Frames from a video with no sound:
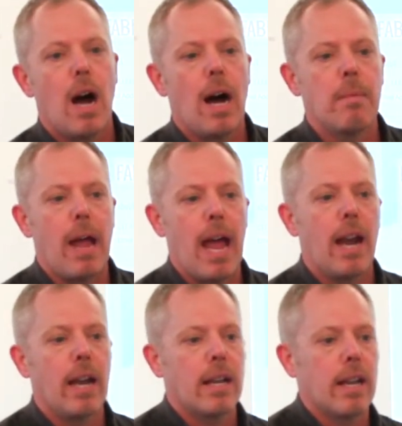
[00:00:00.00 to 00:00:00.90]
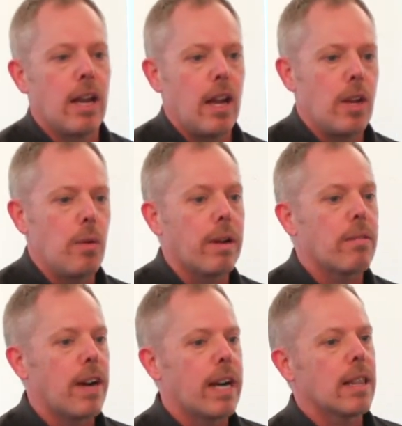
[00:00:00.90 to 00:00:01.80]
Um, and you
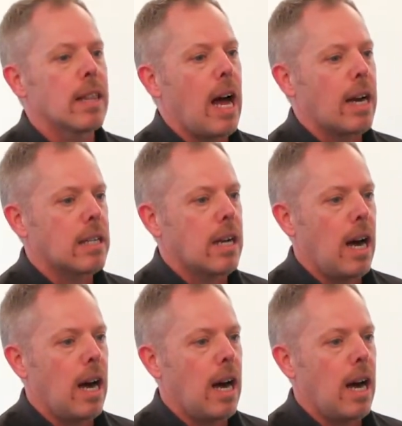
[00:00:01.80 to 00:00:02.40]
can find a lot